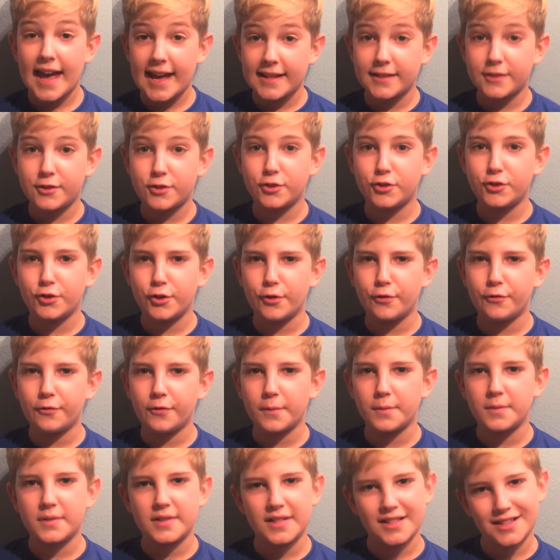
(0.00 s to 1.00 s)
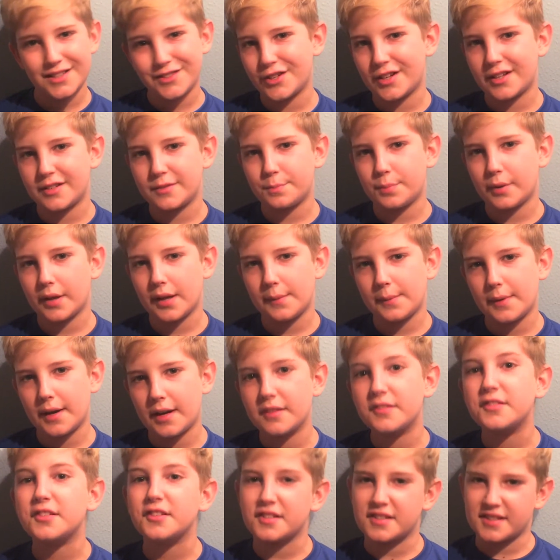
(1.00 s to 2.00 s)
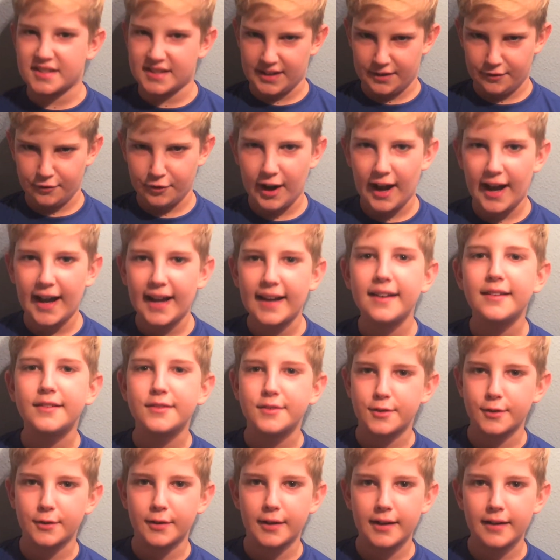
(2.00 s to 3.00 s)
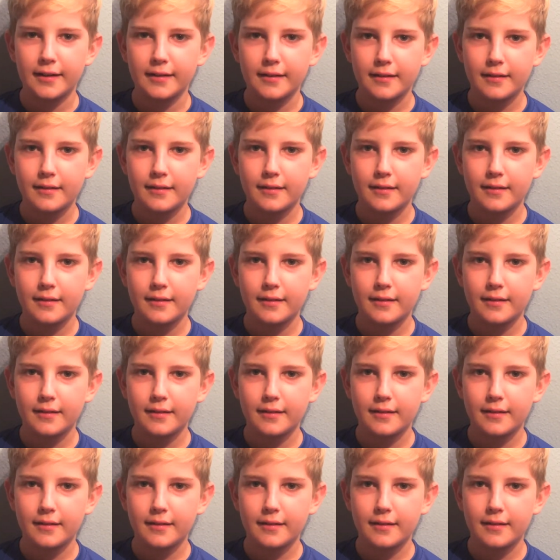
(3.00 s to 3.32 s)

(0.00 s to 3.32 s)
it's Jude from DJ's Playbox. Let's get right into it.